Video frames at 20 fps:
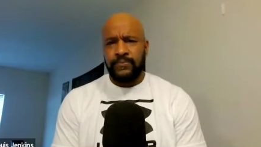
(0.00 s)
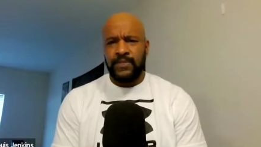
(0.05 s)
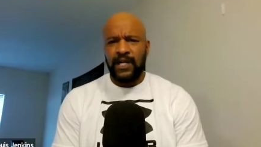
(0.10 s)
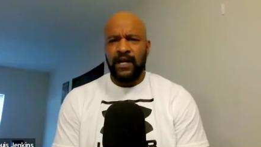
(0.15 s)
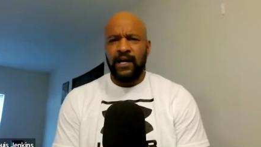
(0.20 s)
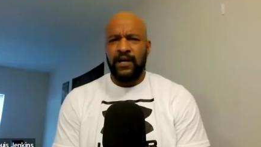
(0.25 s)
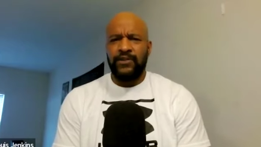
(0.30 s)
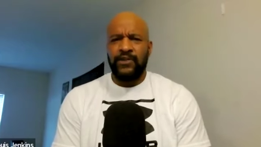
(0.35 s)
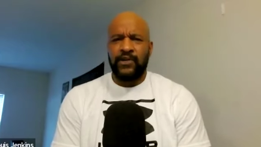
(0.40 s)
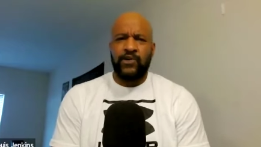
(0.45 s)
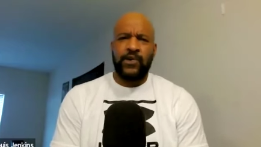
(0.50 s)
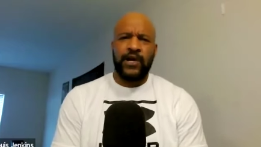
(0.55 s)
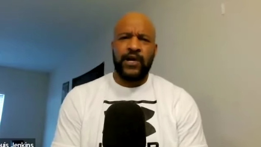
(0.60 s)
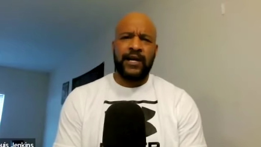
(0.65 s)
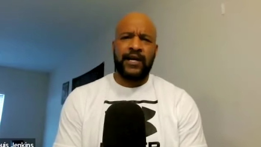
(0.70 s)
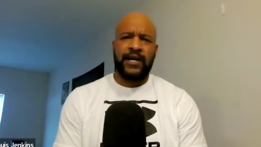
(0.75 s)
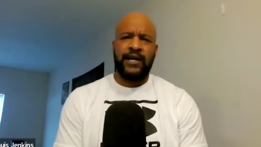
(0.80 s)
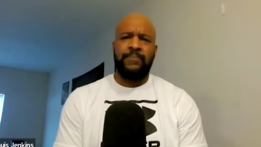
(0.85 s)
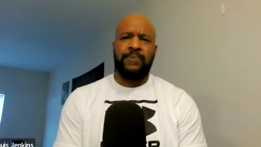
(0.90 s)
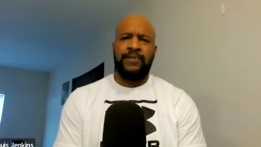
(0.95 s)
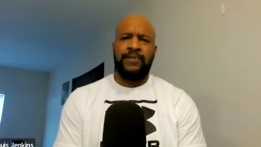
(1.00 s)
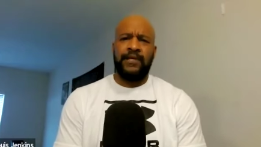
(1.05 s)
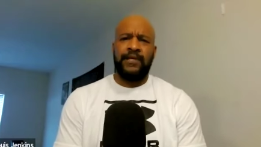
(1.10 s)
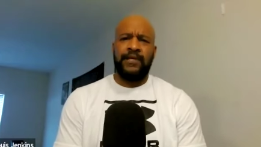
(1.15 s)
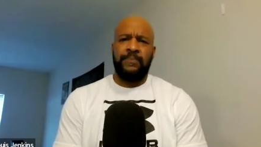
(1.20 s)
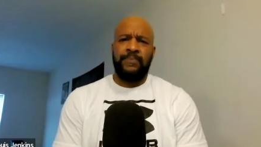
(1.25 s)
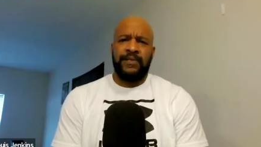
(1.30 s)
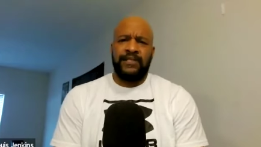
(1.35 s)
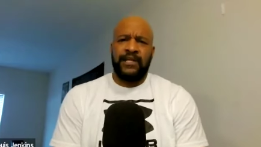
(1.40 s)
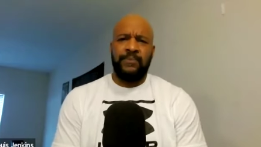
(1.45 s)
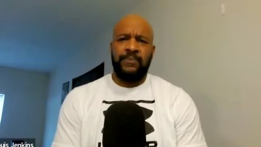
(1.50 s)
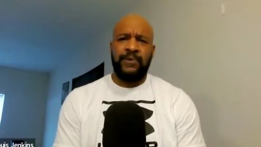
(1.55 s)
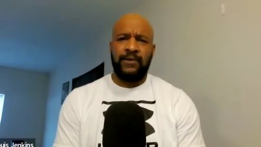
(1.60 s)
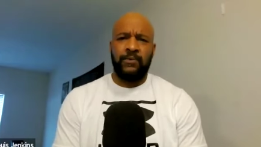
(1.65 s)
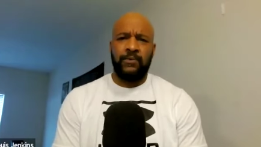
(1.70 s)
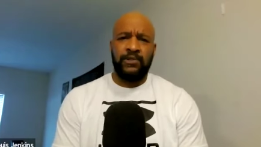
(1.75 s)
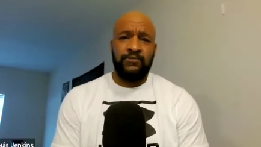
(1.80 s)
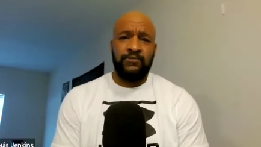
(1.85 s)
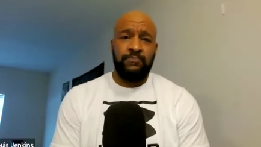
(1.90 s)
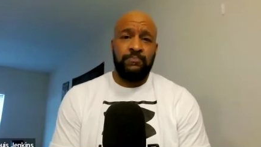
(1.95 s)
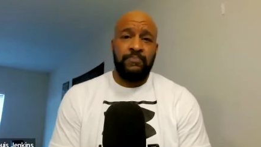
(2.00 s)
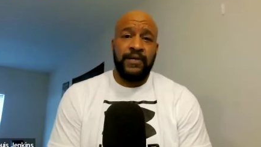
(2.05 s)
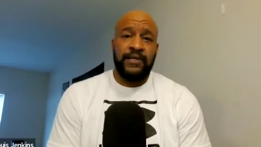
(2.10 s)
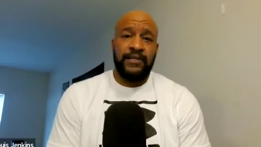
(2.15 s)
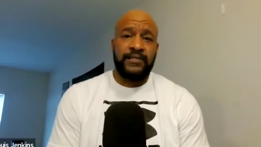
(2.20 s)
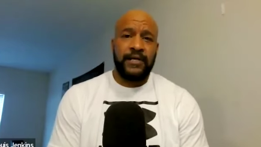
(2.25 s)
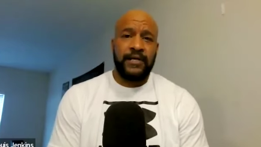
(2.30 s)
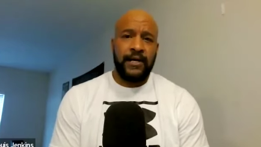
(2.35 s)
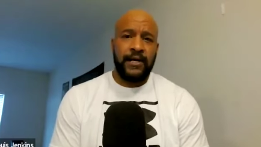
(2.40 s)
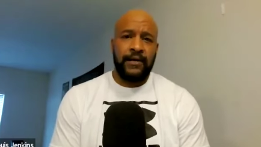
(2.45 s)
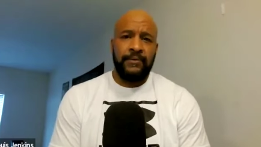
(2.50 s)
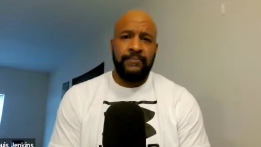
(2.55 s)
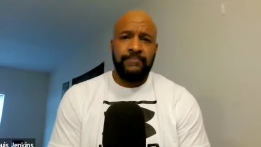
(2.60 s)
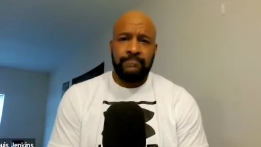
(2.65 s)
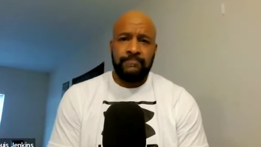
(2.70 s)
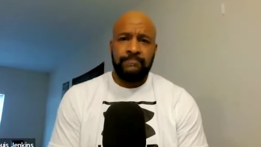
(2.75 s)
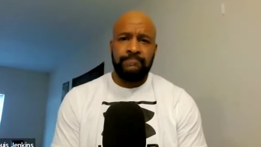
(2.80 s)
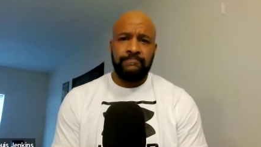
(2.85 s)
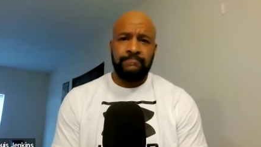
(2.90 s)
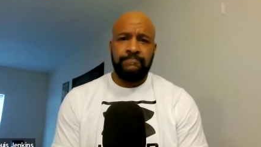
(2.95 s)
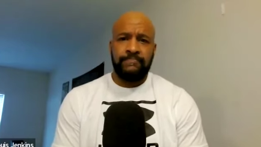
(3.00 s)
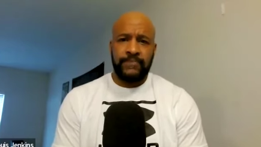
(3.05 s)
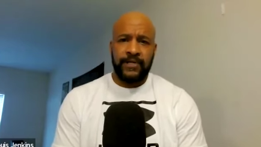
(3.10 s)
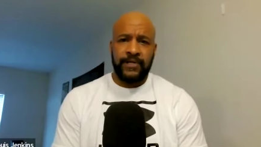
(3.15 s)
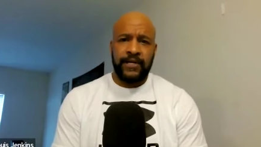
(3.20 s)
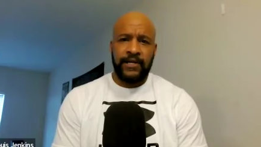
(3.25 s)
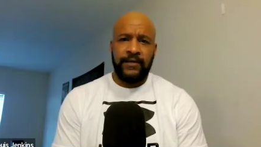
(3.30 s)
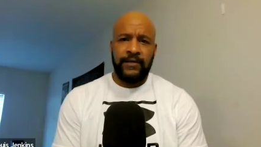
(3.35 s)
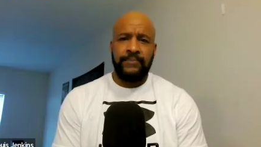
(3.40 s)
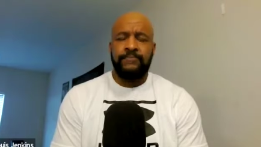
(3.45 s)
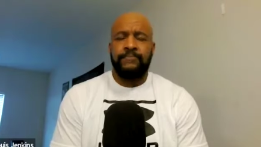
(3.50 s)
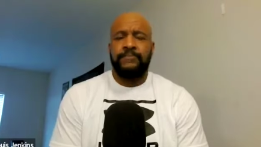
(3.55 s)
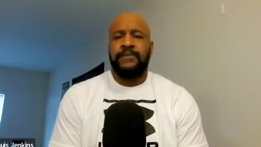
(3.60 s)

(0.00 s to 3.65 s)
uh, the crack epidemic was big time. Okay.